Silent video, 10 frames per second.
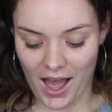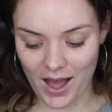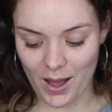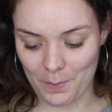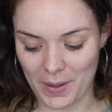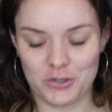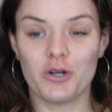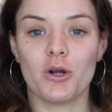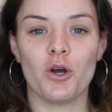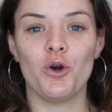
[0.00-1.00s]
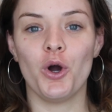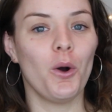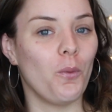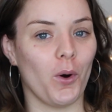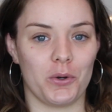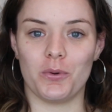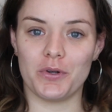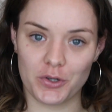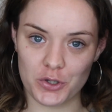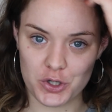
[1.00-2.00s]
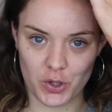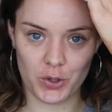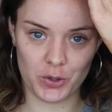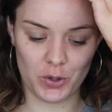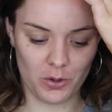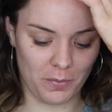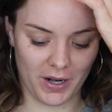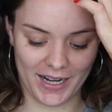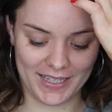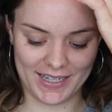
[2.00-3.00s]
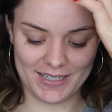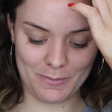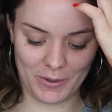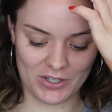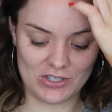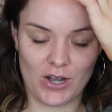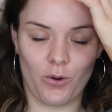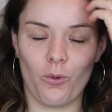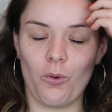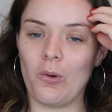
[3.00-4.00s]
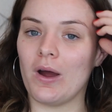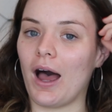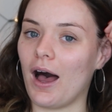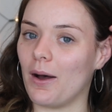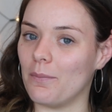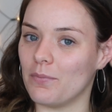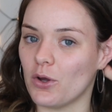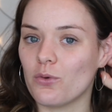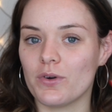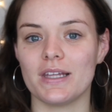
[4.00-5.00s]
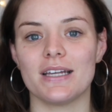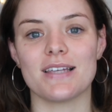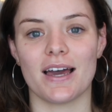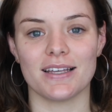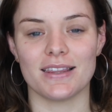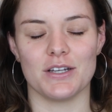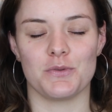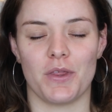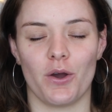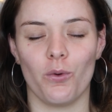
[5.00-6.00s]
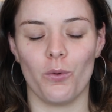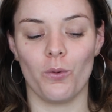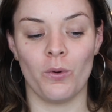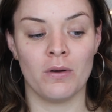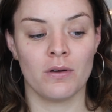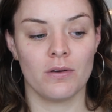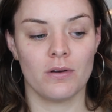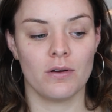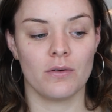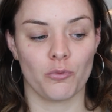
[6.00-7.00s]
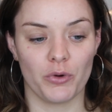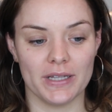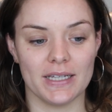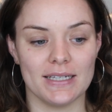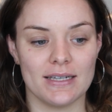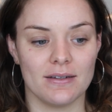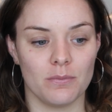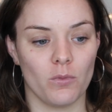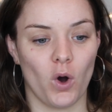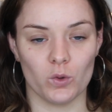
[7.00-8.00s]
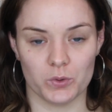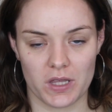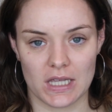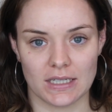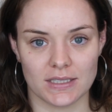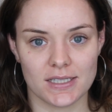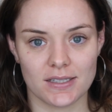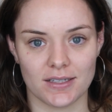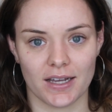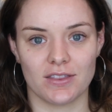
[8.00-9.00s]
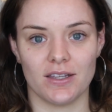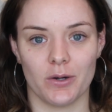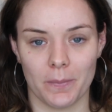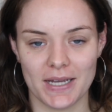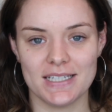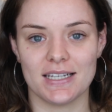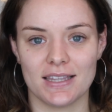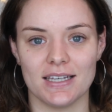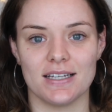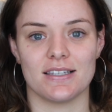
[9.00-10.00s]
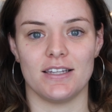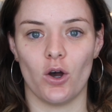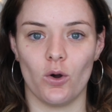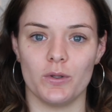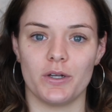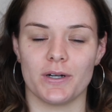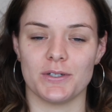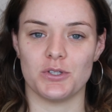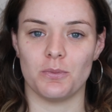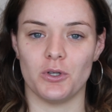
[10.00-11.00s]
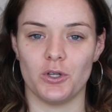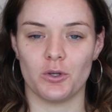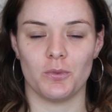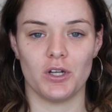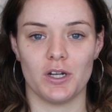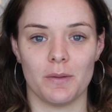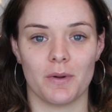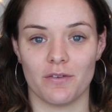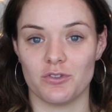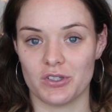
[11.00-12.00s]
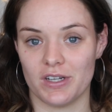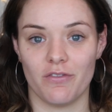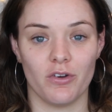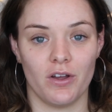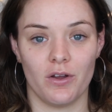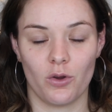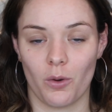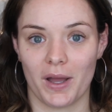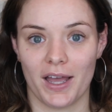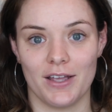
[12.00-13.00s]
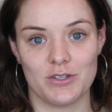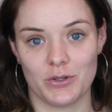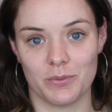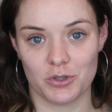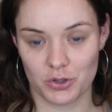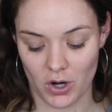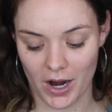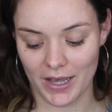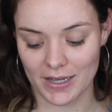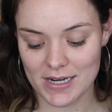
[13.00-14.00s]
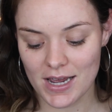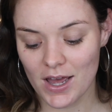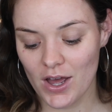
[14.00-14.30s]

I don't know what order to show you, but I guess because they're all really exciting things, but they're all really old things. Like they're amazing things and they're holy grails in the beauty community, but I've just never got my hands on them to try it.